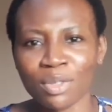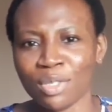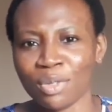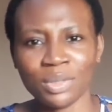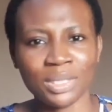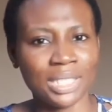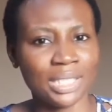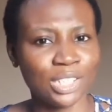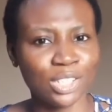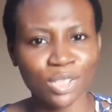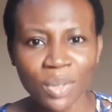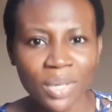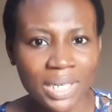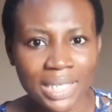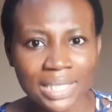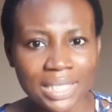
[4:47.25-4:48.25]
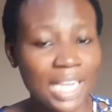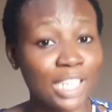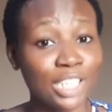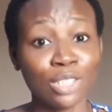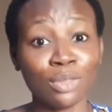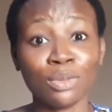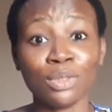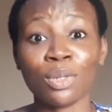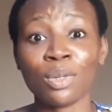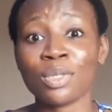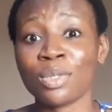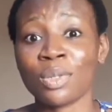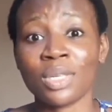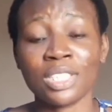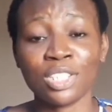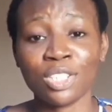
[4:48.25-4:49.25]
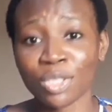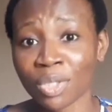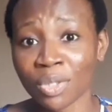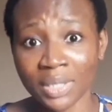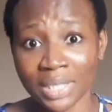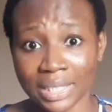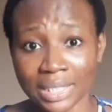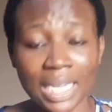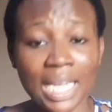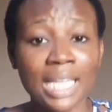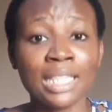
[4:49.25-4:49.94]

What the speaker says: You would enjoy it. She would also enjoy it.